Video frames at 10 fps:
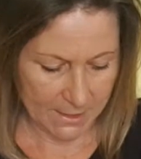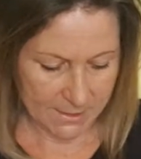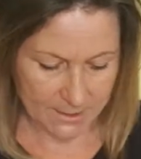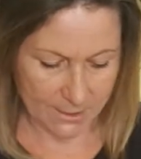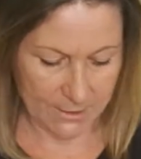
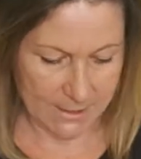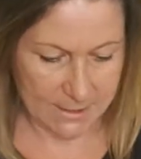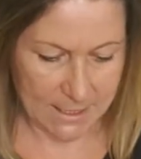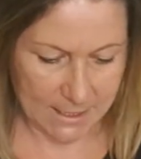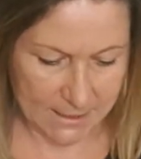So let's
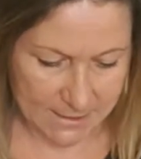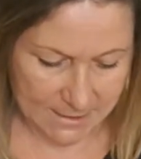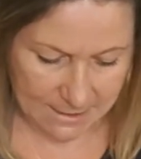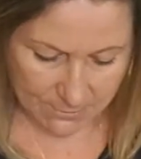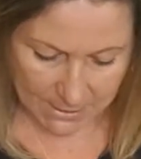lay this
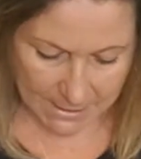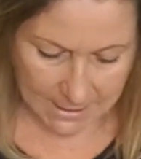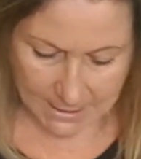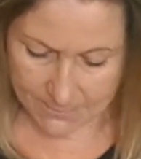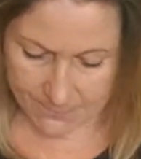down
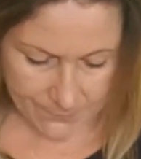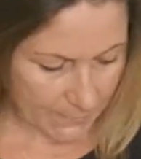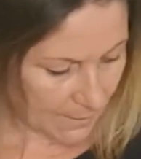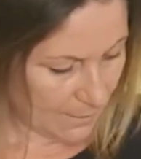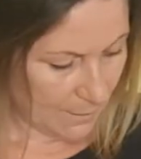again.
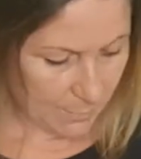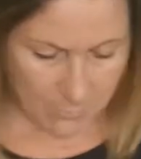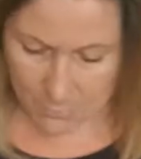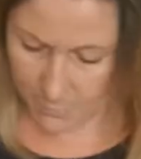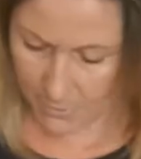
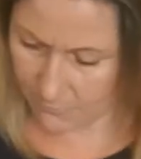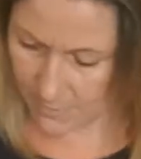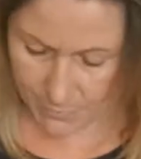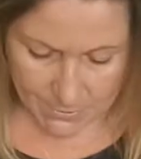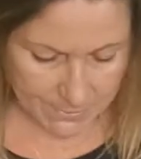Pop my
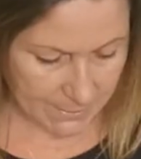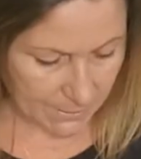ribbon.